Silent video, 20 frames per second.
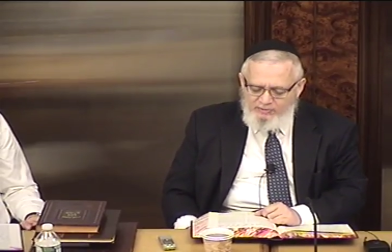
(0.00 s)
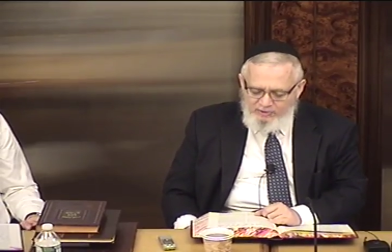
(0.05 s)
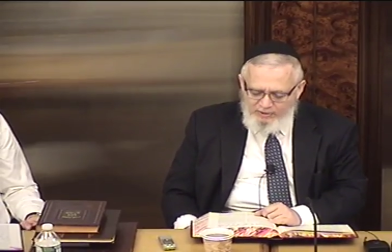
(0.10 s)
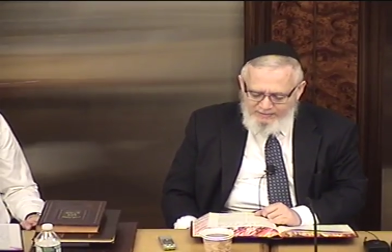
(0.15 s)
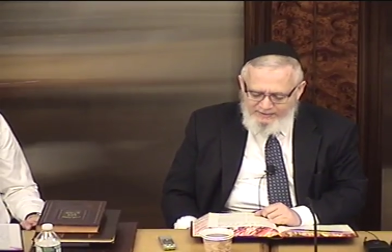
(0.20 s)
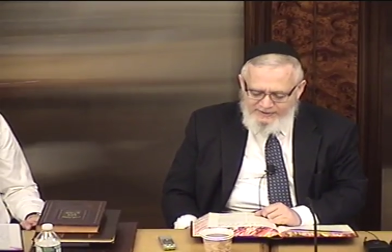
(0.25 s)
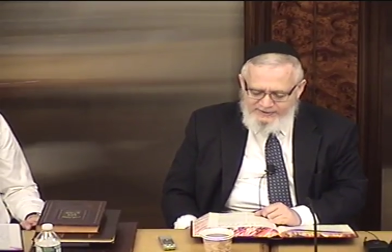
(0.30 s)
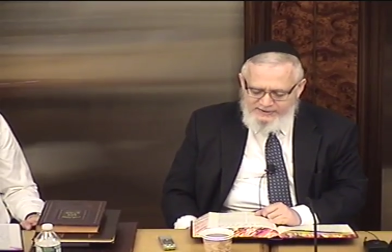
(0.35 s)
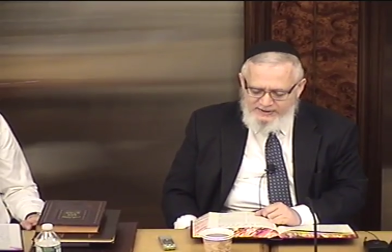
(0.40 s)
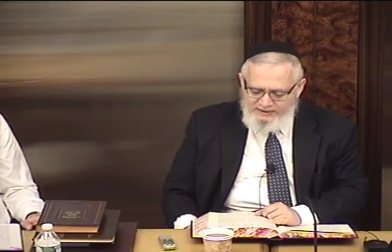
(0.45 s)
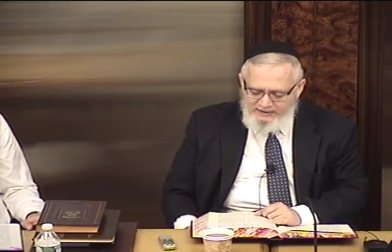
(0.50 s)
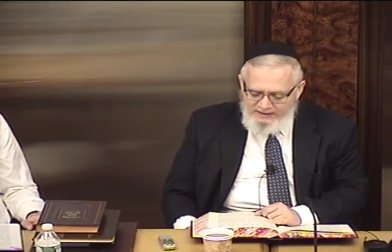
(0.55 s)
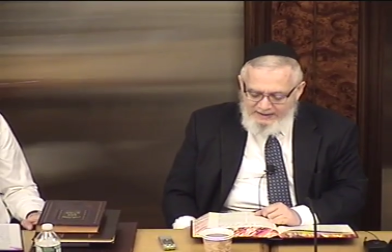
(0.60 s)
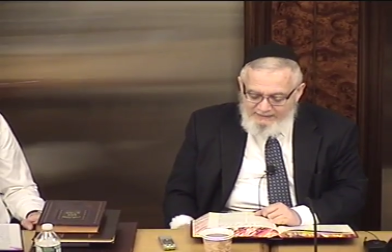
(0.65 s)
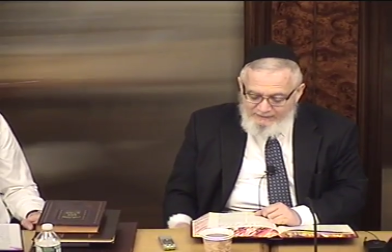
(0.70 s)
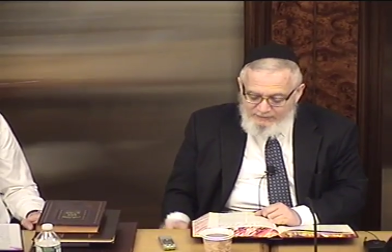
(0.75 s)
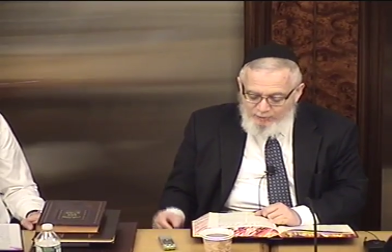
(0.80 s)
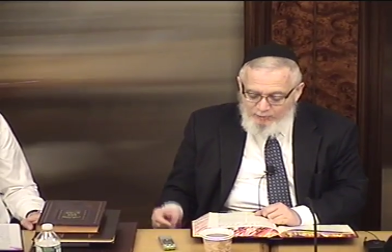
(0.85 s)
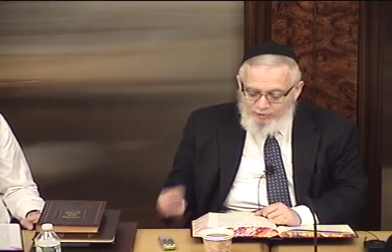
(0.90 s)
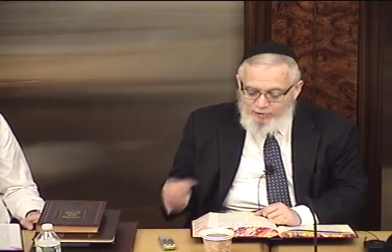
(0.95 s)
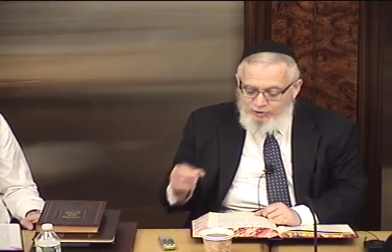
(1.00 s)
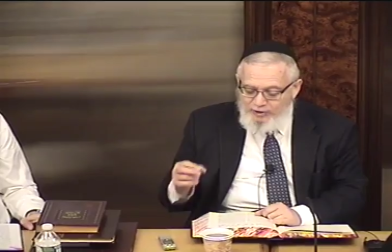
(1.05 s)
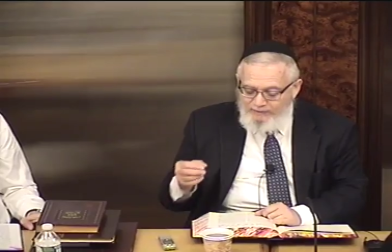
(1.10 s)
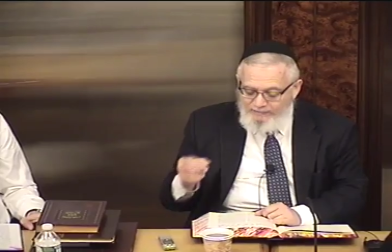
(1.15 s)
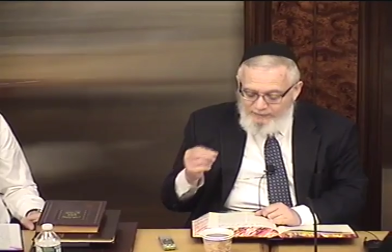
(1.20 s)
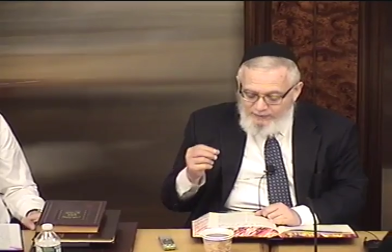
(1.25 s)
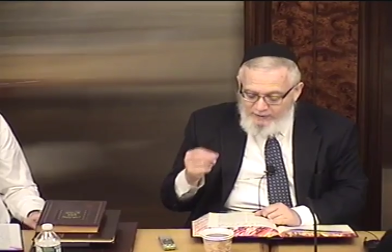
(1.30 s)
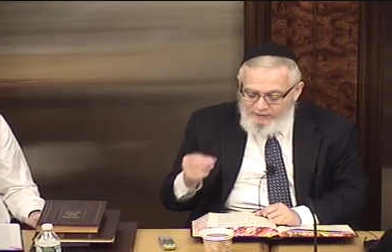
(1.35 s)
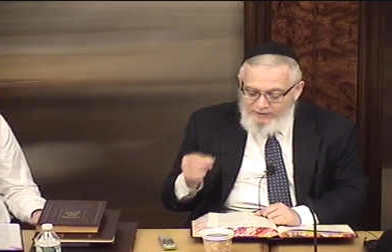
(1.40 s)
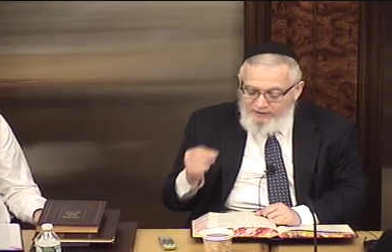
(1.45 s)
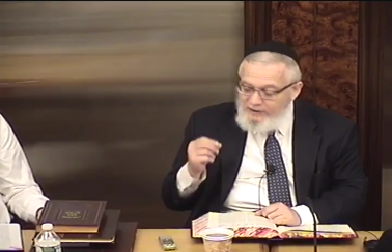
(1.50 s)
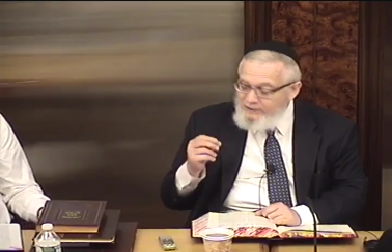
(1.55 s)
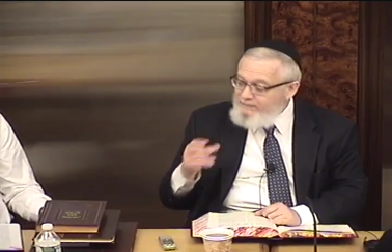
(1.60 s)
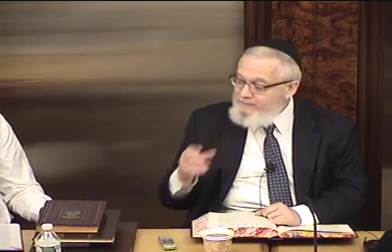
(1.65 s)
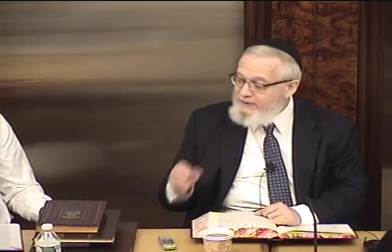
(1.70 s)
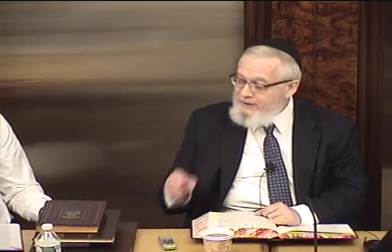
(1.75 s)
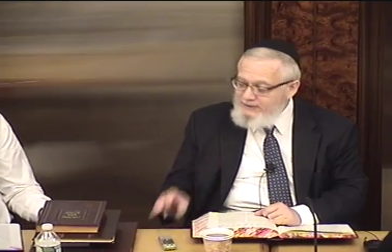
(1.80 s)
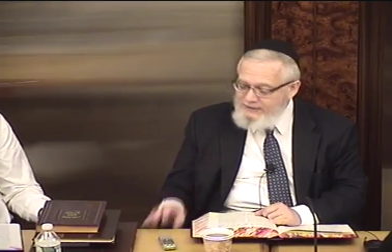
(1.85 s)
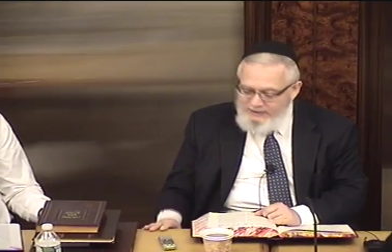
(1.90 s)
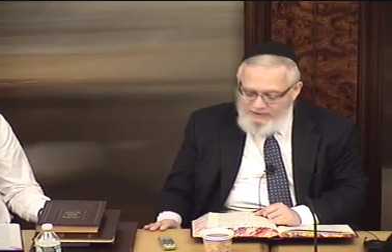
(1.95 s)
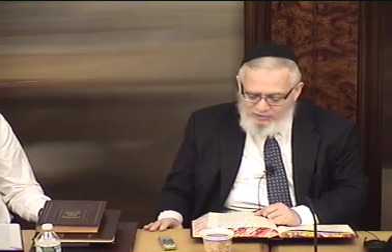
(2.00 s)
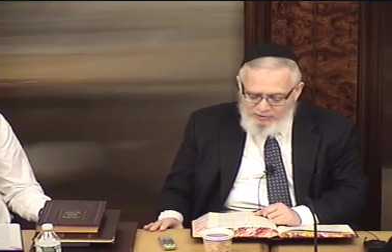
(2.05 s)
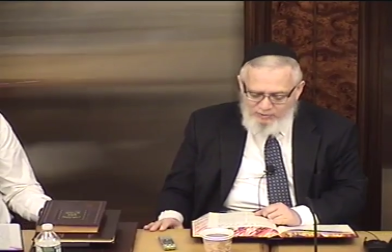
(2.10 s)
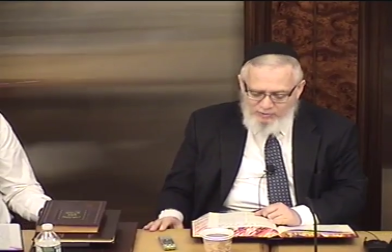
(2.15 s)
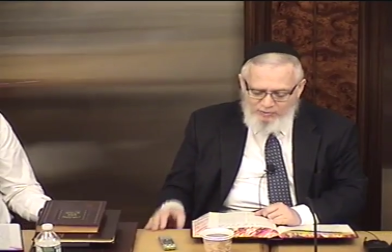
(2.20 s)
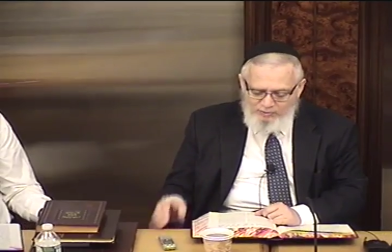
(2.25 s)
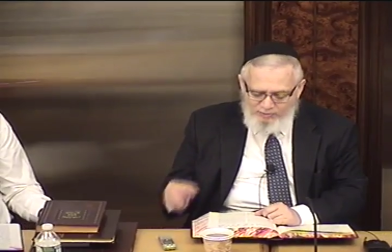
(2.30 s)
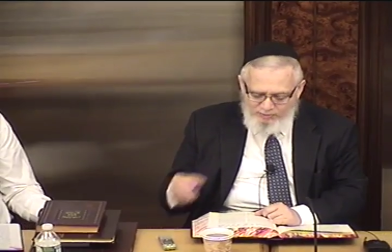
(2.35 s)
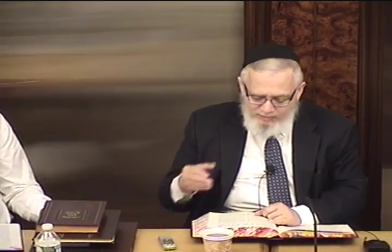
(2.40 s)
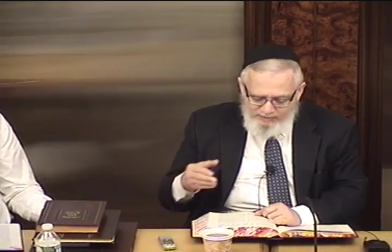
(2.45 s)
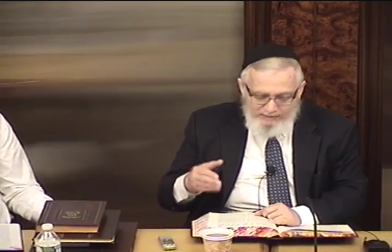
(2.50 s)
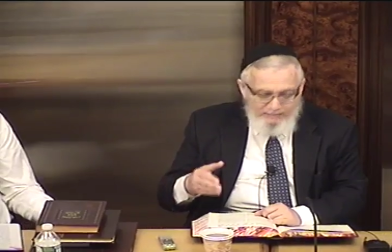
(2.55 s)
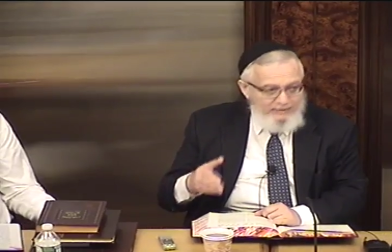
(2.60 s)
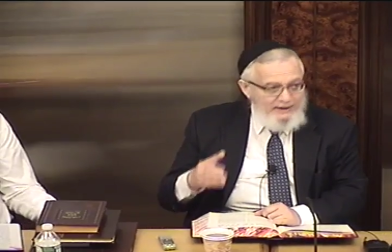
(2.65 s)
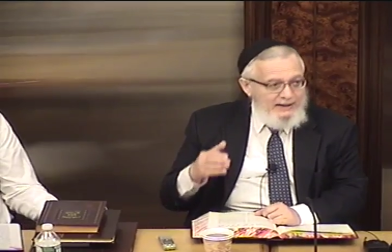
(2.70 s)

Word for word: Rishon, for the little bit they do,